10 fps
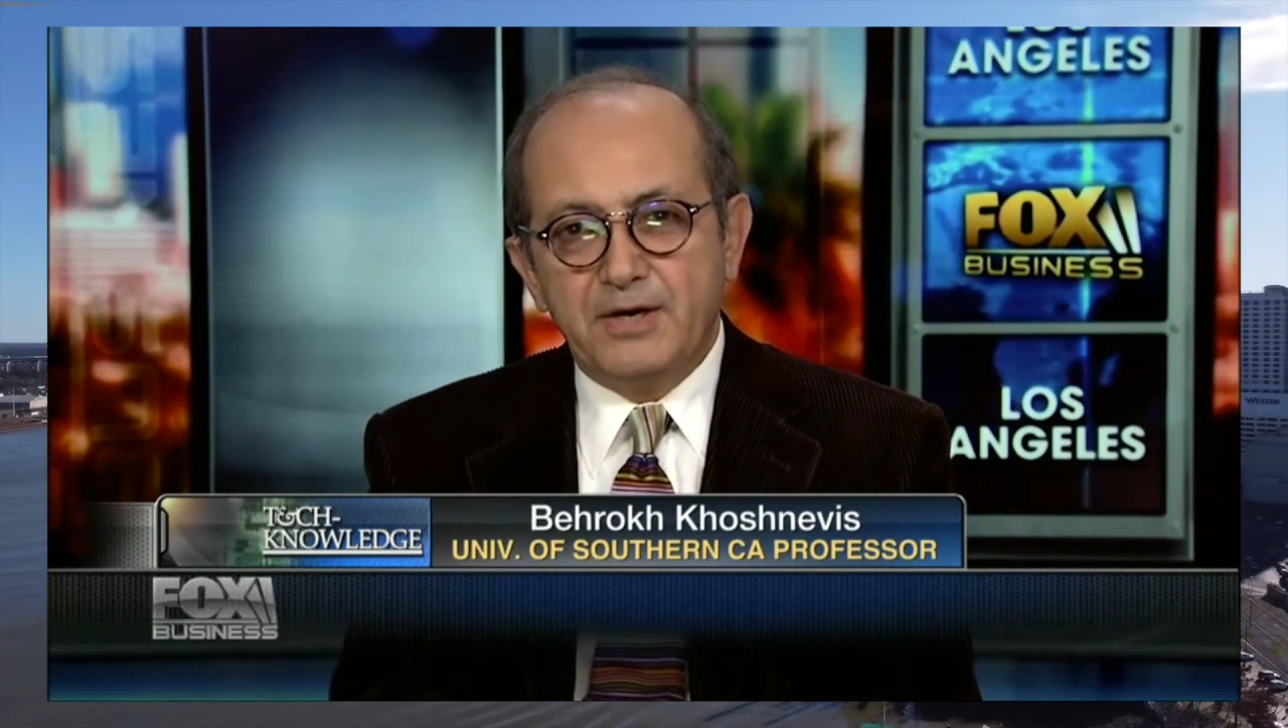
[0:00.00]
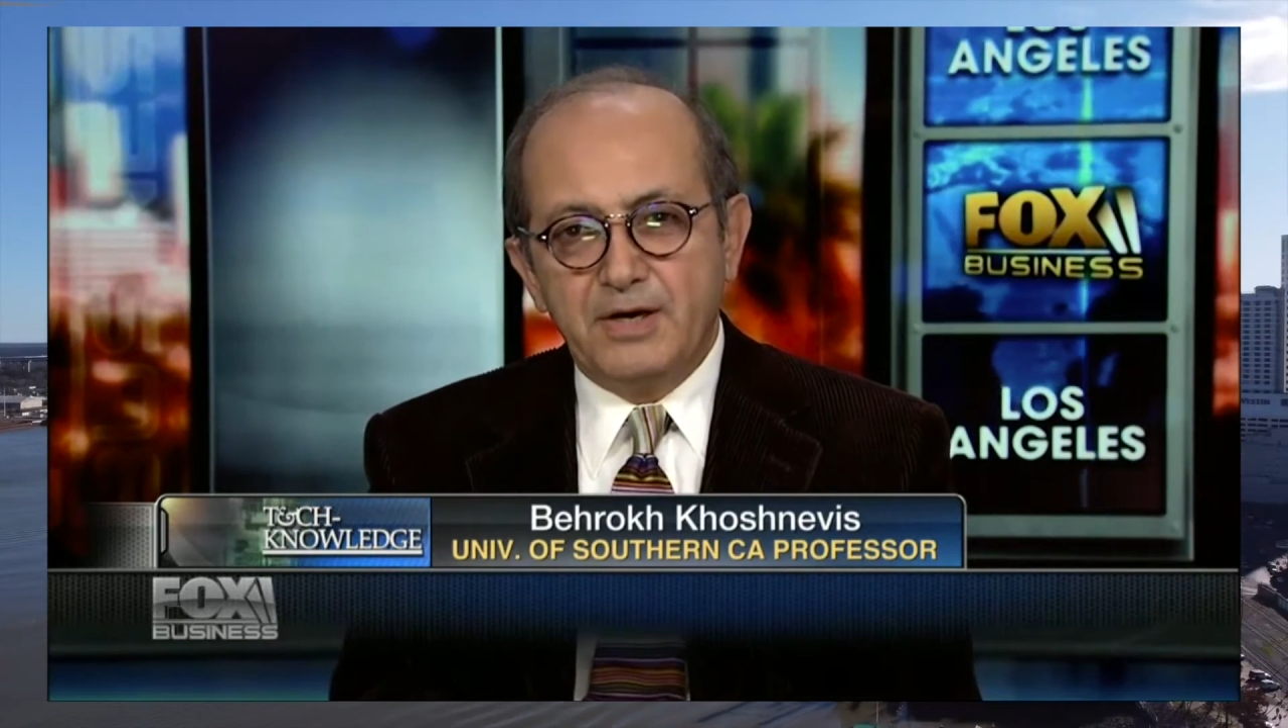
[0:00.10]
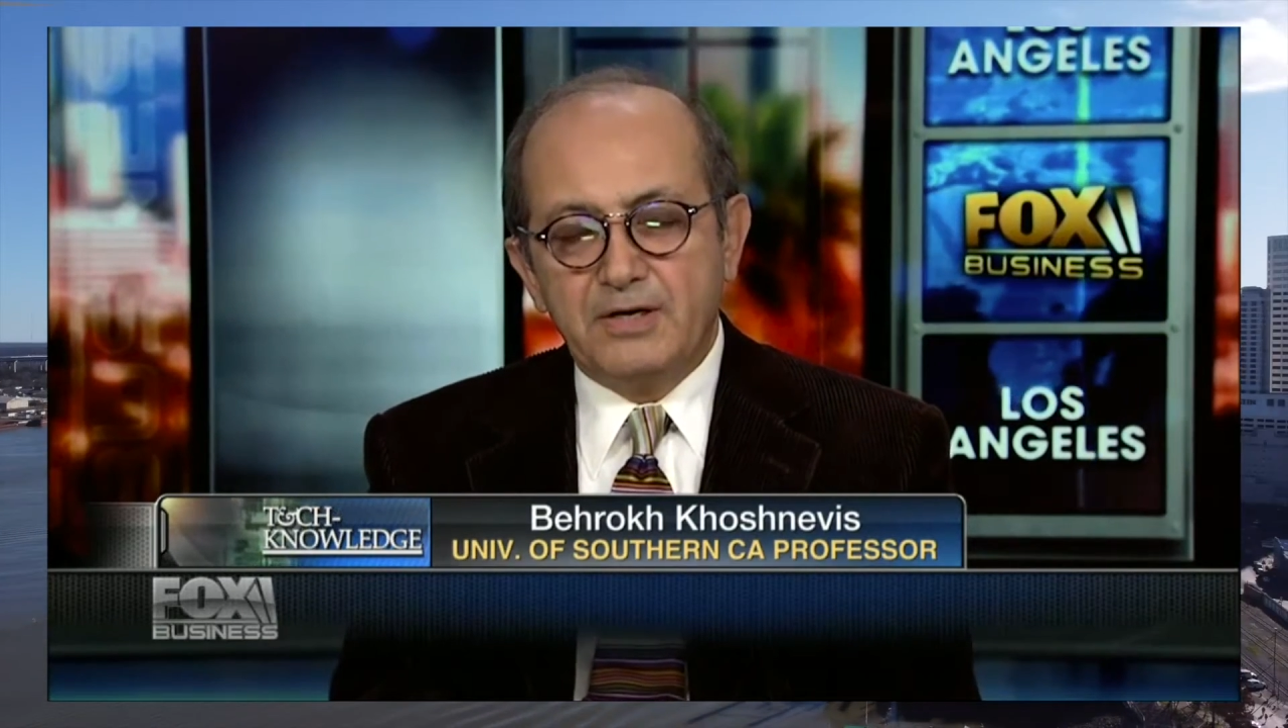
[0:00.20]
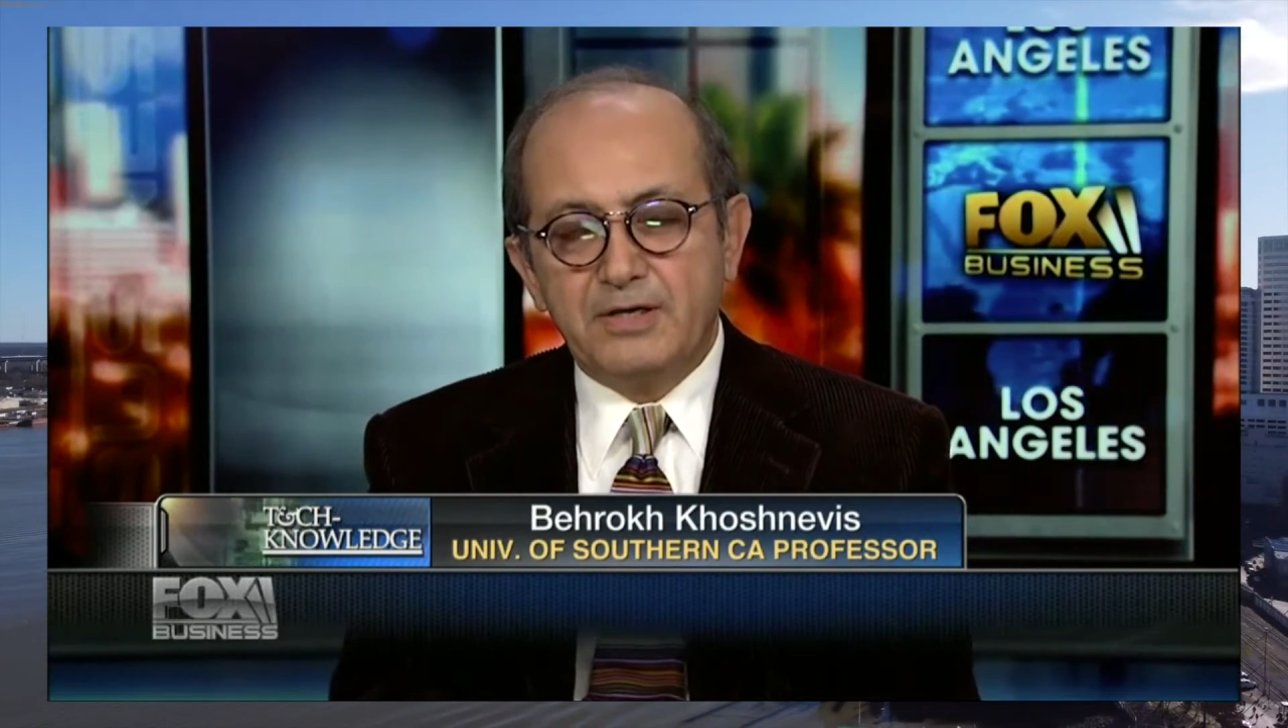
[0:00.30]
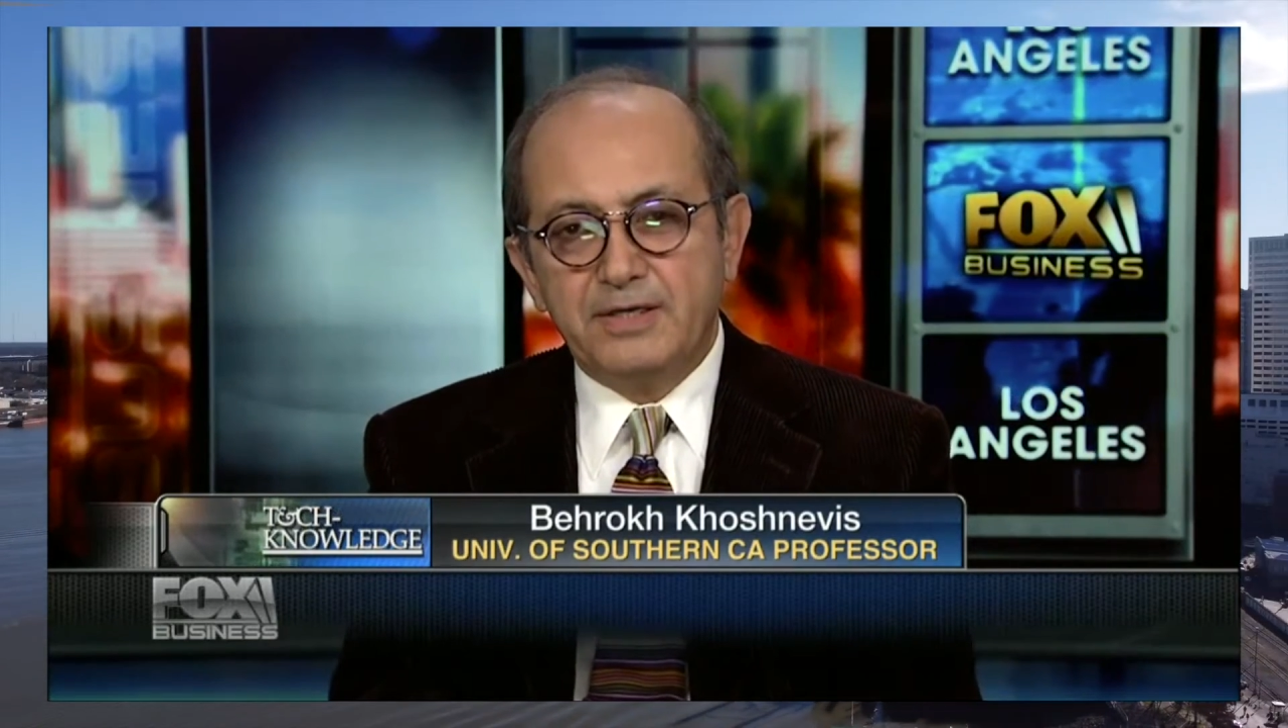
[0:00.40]

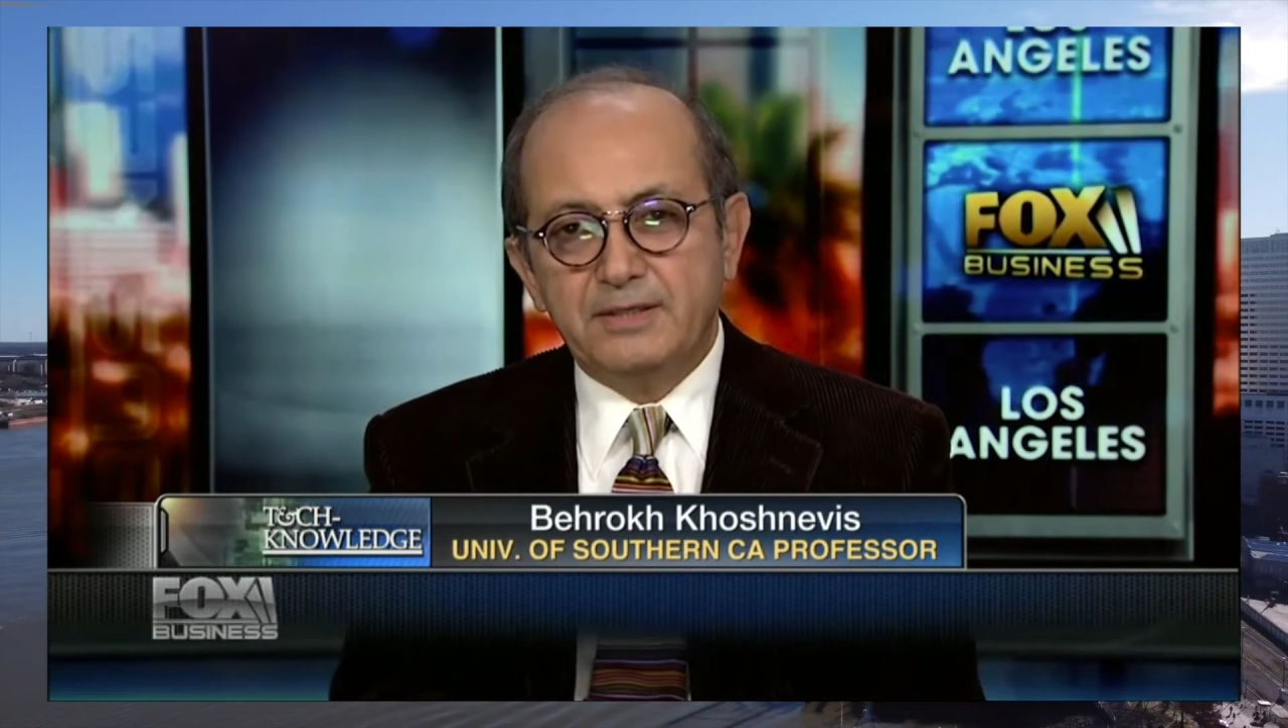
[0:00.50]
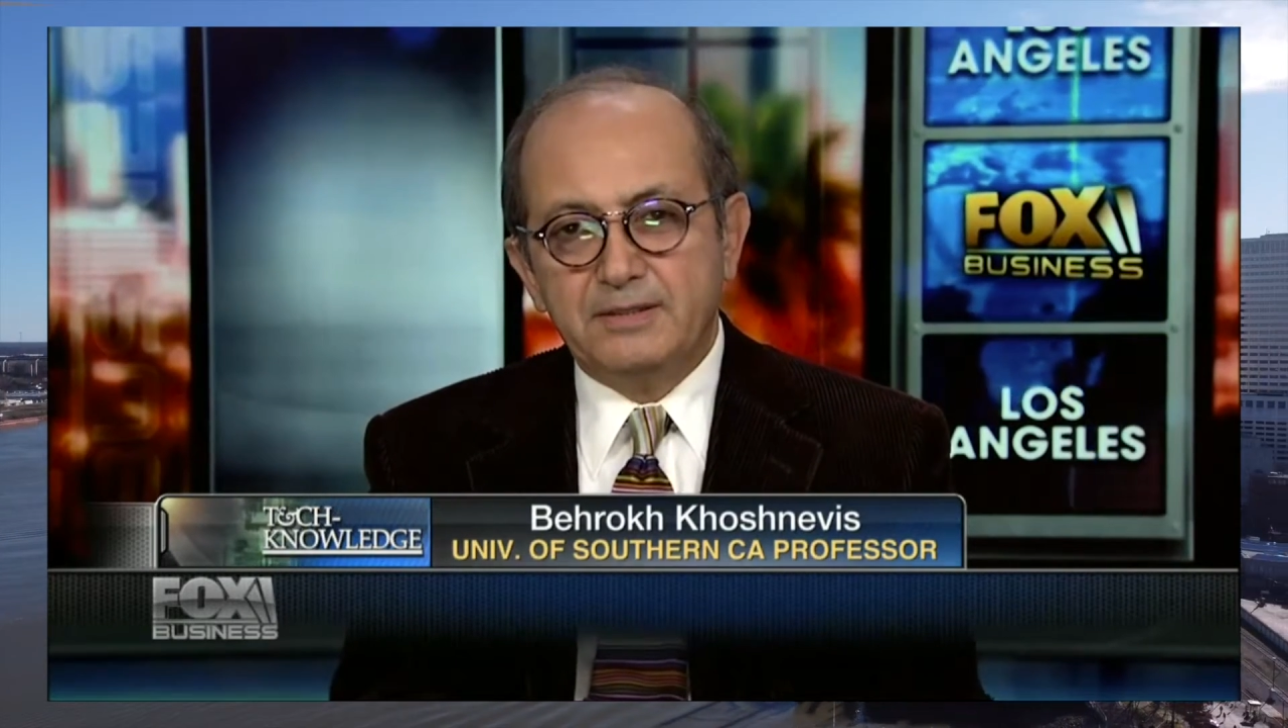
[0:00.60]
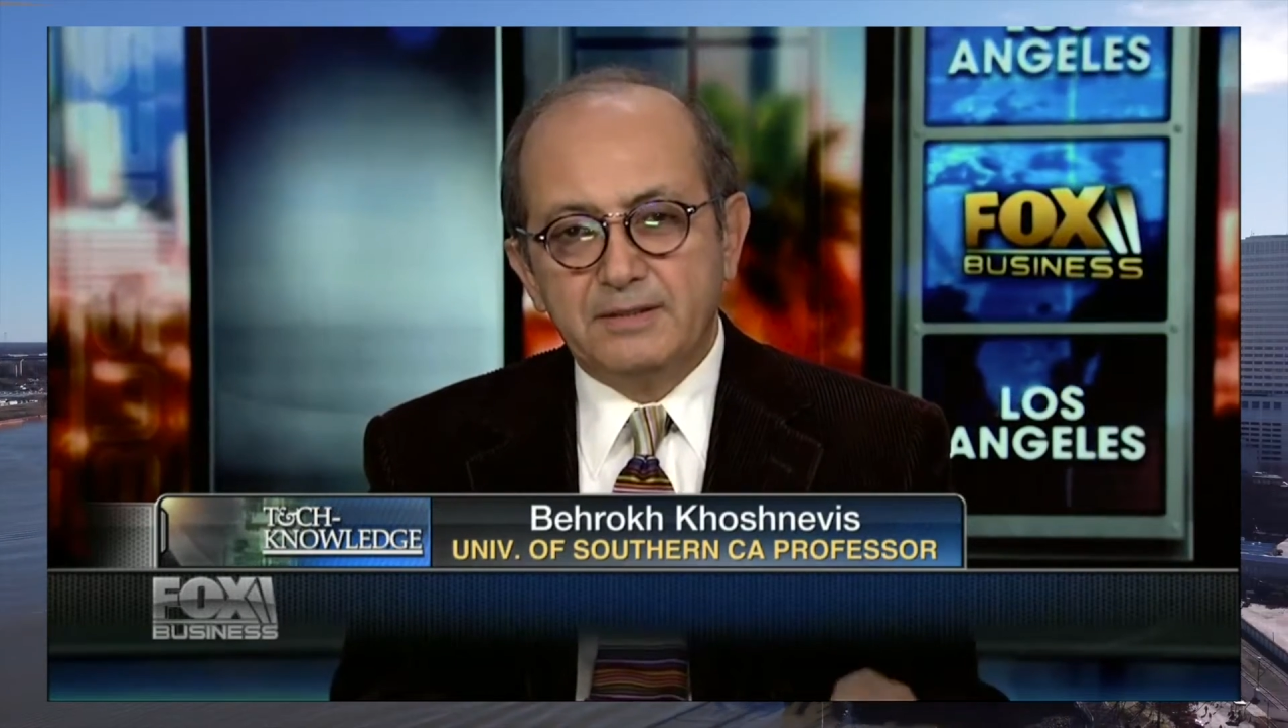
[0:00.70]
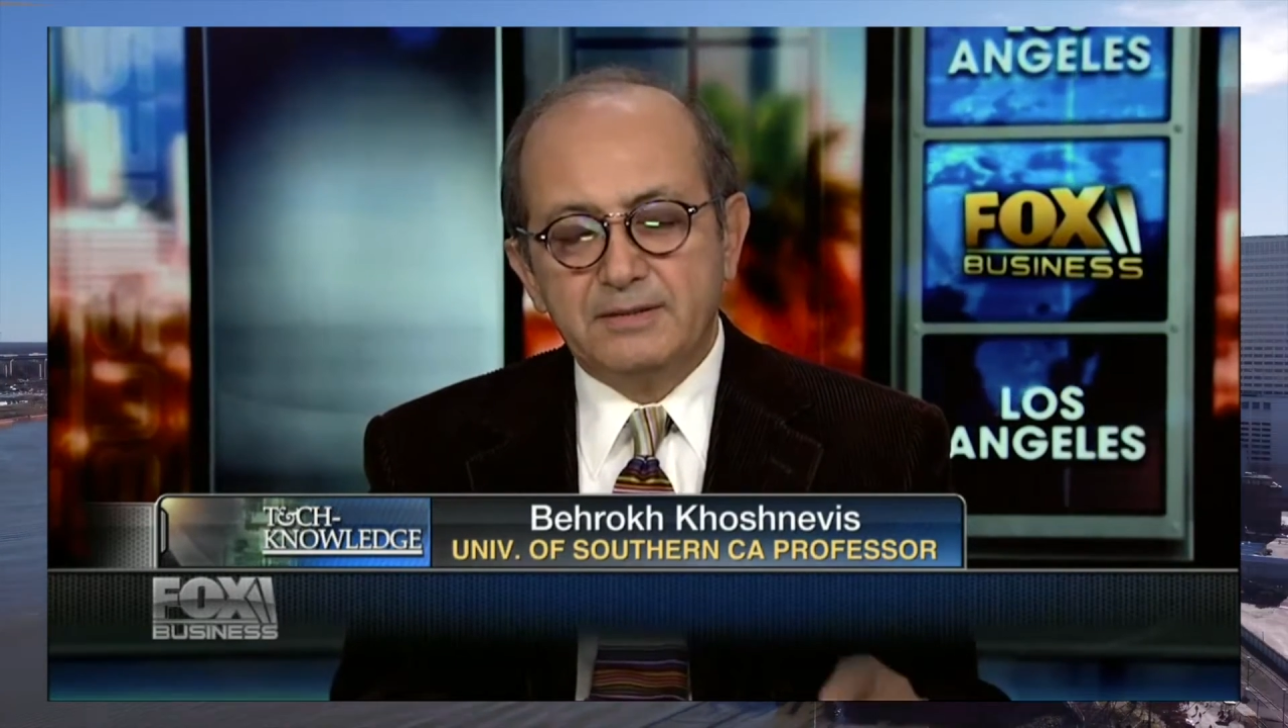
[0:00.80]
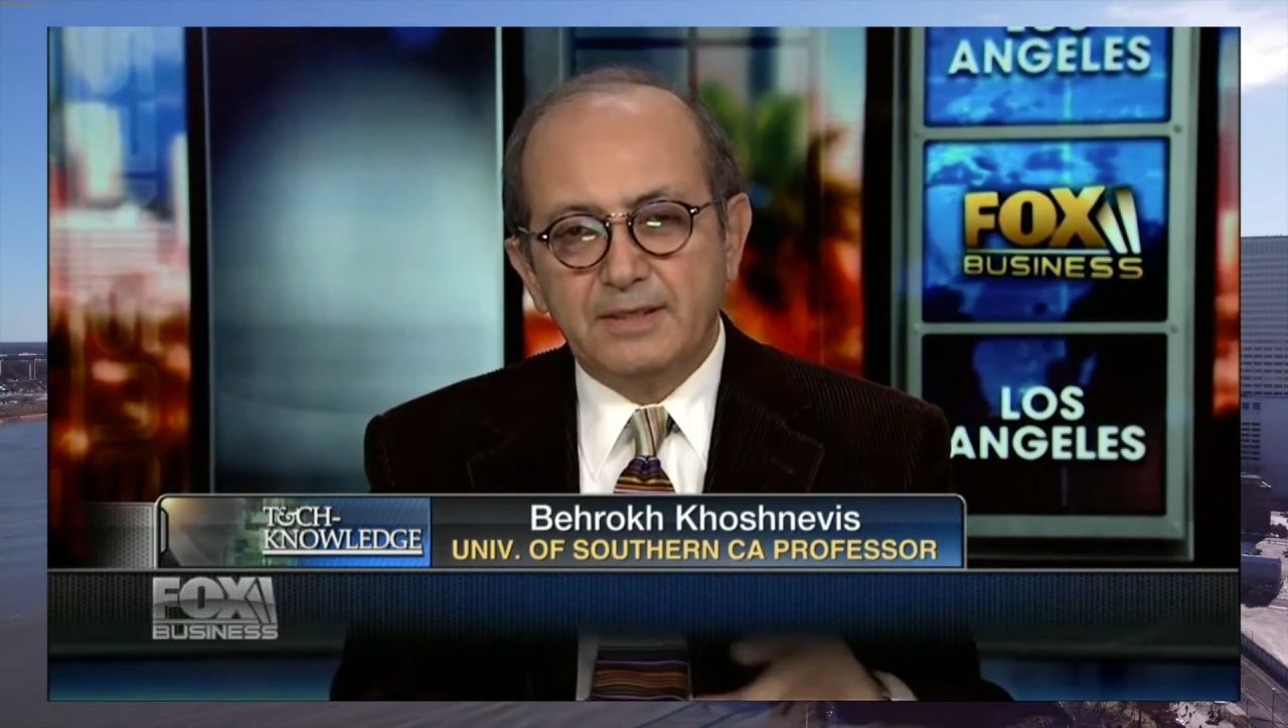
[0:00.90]

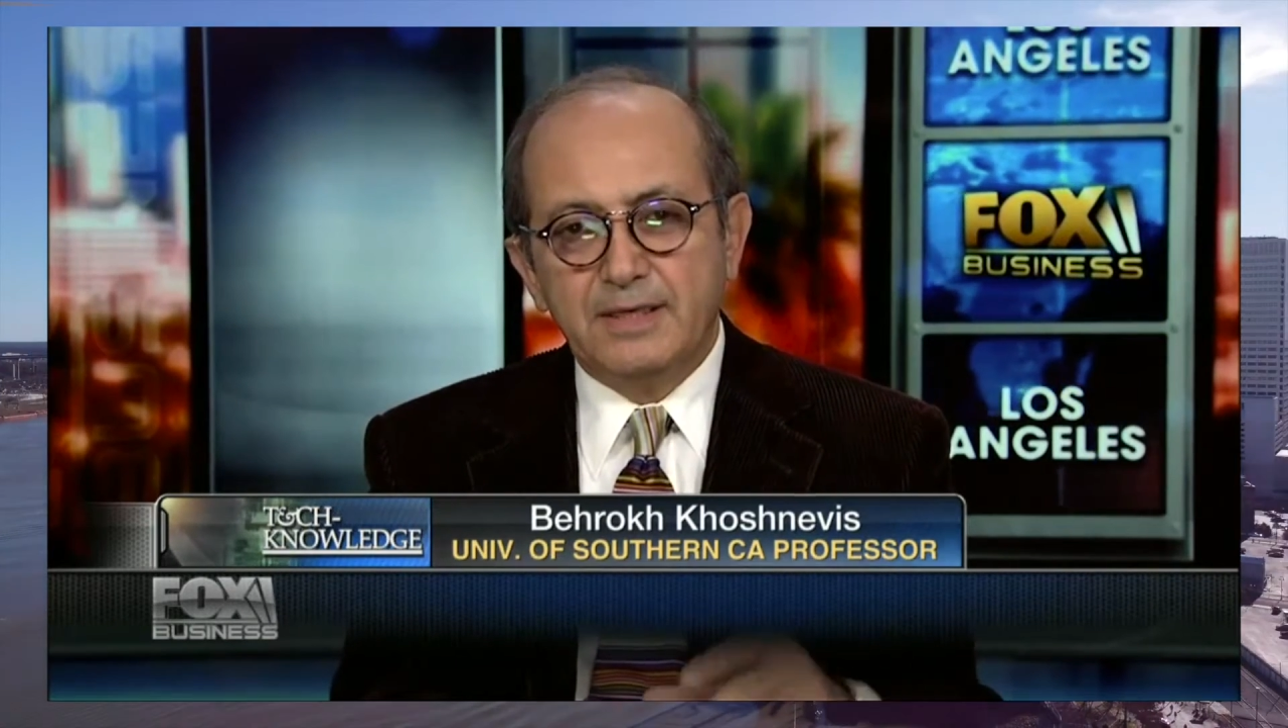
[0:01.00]
concrete